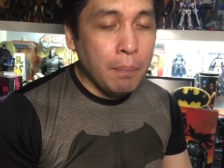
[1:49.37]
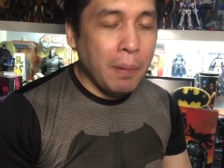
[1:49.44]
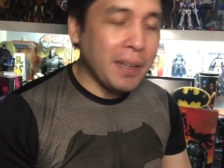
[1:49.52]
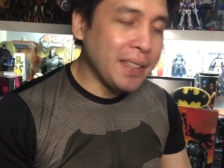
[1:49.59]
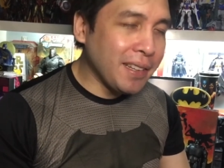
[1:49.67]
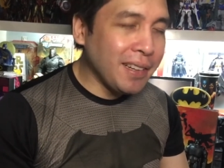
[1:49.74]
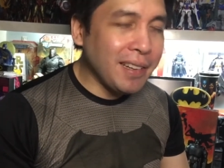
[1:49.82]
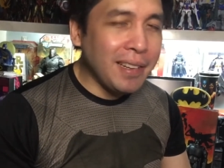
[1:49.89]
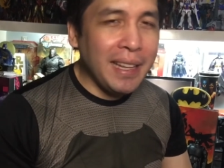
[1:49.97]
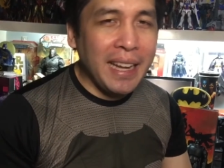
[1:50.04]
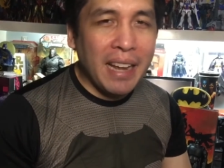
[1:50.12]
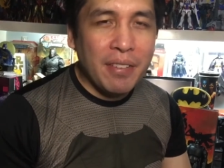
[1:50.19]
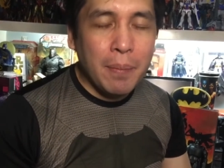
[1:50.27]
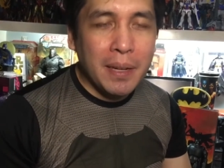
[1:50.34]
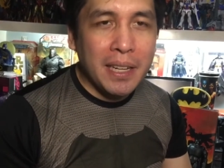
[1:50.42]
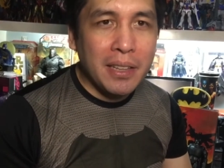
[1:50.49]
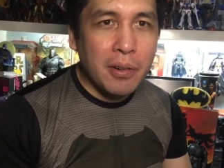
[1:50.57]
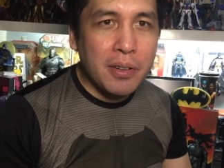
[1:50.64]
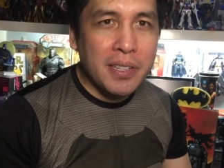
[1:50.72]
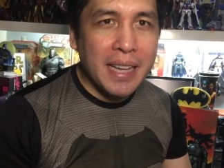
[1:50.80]
Particularly, everybody
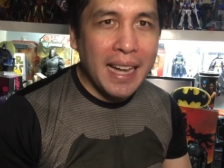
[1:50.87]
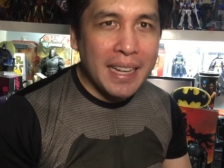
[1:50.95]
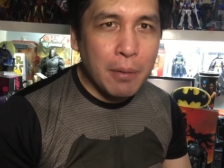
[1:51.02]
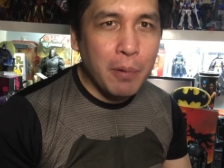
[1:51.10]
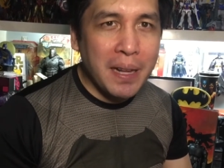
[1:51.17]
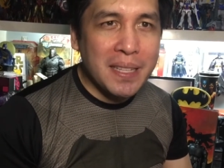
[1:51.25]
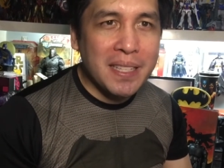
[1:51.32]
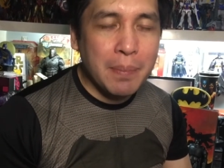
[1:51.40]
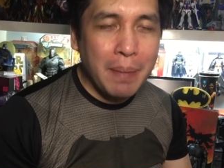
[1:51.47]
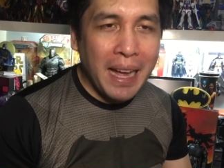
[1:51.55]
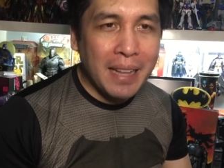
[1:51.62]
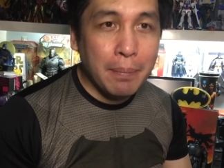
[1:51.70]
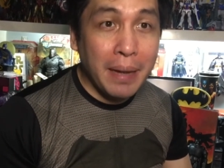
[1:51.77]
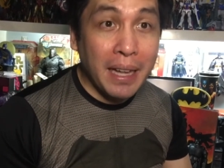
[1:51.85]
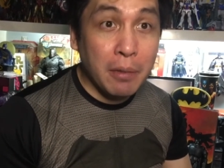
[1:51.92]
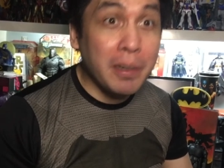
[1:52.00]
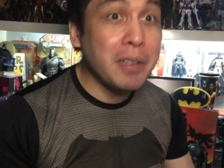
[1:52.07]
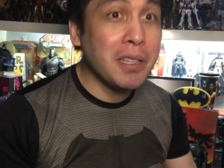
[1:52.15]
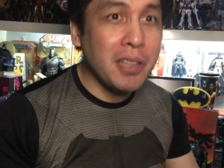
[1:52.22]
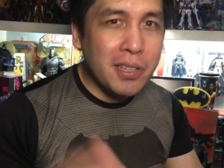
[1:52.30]
knows Adam West's Batman,
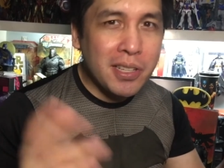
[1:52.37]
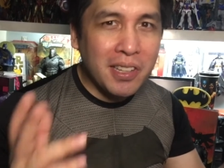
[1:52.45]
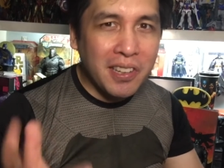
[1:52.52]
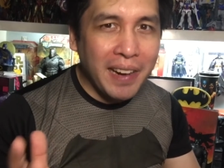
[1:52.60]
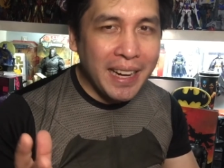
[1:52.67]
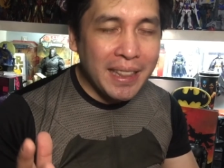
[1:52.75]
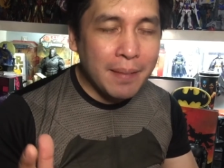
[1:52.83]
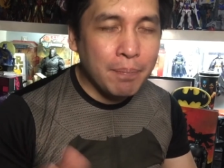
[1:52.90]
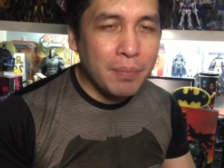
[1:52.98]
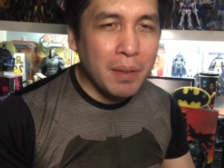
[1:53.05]
which is also great,